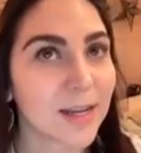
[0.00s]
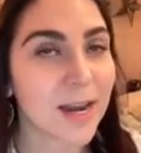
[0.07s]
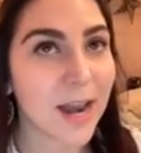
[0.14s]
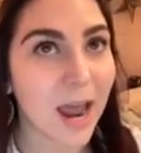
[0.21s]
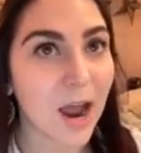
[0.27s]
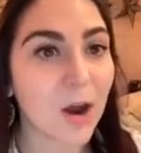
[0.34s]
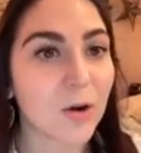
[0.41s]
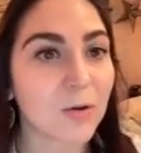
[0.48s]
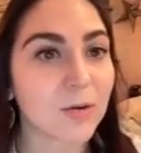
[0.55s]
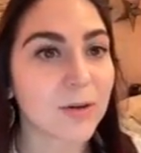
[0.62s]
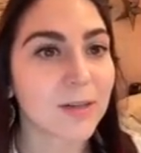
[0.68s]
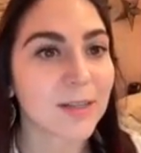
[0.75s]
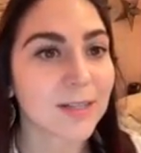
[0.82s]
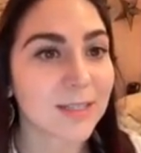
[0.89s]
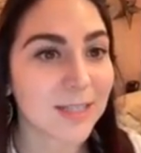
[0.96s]

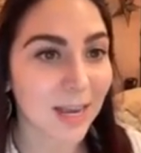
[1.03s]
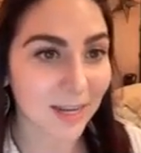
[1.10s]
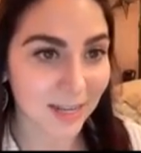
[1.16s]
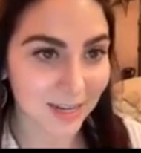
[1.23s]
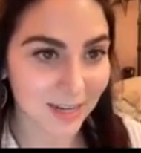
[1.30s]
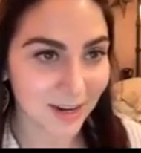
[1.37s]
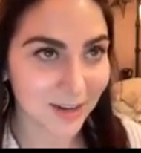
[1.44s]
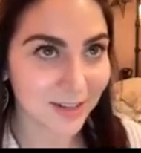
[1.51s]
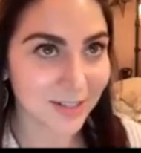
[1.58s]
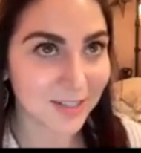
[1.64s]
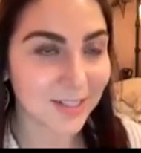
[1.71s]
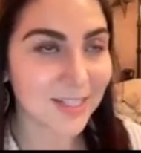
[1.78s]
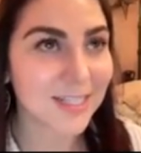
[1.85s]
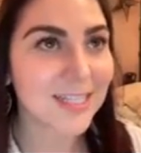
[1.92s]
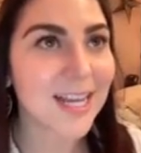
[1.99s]
now second
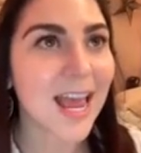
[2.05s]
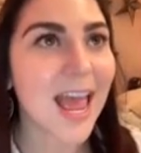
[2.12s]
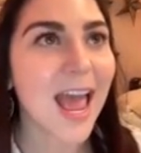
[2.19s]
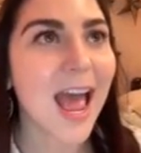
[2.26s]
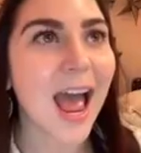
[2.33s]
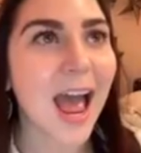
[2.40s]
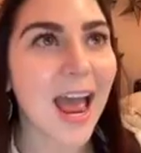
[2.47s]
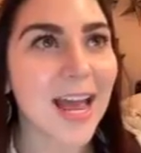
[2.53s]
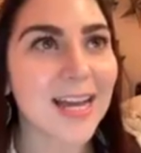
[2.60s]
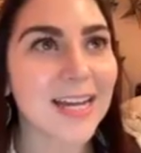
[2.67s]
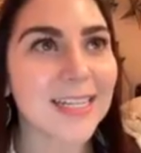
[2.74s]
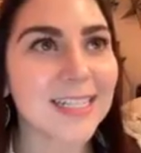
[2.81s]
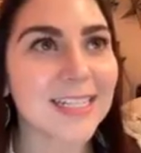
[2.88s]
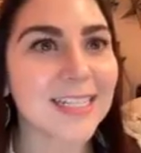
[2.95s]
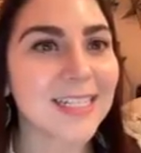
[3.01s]
years,
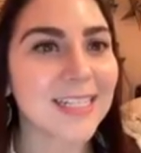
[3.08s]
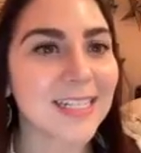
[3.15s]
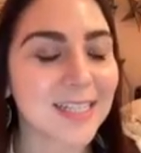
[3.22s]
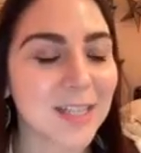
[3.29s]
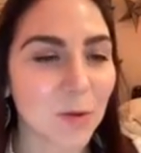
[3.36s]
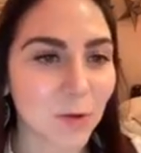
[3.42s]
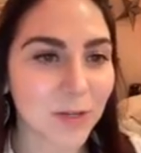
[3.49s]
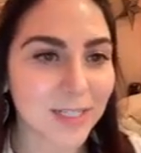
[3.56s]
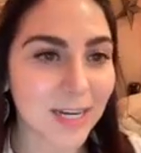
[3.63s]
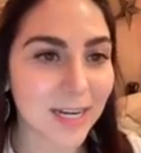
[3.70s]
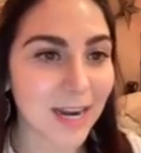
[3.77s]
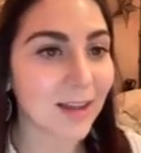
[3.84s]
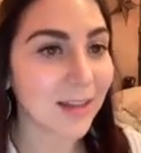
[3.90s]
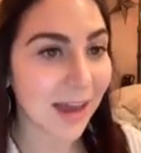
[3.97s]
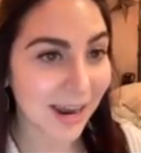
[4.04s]
and someone did an
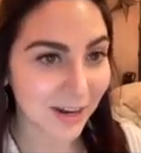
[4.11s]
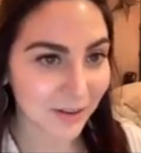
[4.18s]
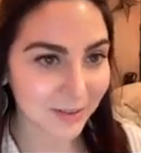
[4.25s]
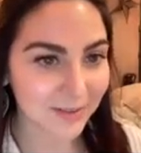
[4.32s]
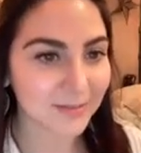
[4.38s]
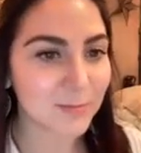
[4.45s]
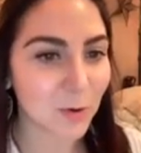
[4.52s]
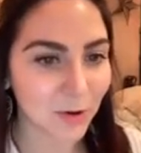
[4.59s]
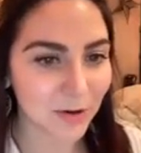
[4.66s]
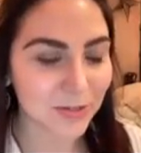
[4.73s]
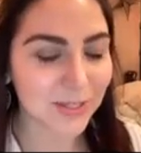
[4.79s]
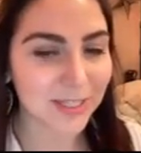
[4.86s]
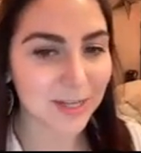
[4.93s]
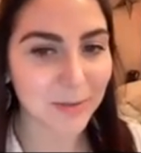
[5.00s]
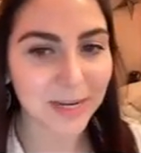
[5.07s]
LI on
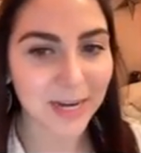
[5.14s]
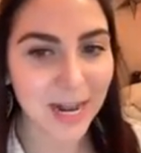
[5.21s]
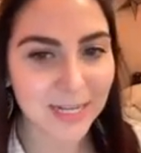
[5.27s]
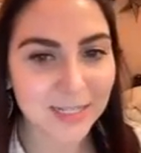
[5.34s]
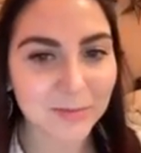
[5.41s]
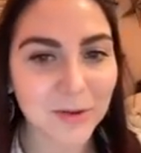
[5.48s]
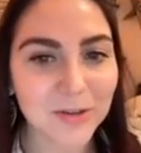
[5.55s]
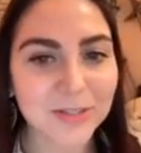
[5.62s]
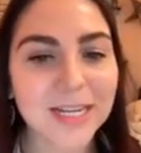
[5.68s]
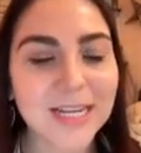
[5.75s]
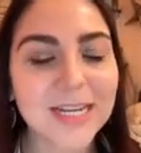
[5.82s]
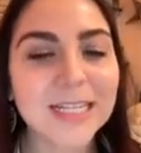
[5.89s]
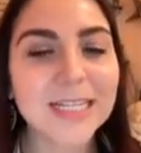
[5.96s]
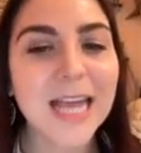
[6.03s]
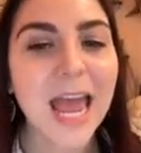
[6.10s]
portosystemic
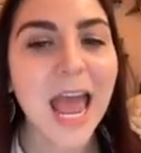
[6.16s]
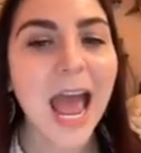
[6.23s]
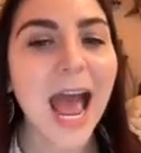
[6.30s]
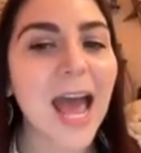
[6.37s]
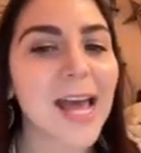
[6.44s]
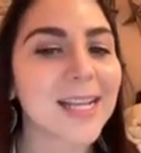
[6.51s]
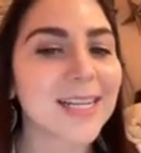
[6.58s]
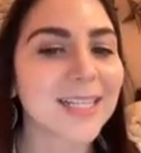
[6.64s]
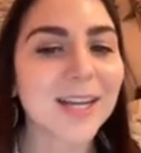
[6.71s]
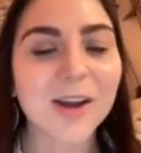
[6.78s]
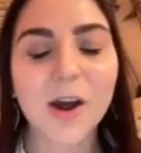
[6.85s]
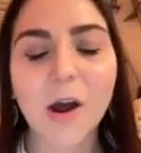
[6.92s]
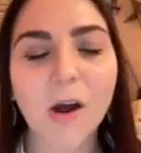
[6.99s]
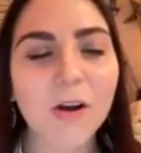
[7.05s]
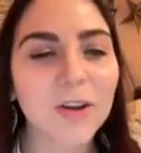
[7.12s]
anastomoses, and
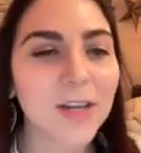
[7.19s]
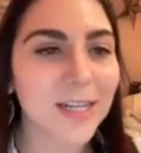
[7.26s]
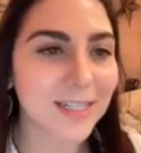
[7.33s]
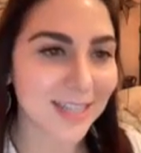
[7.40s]
all good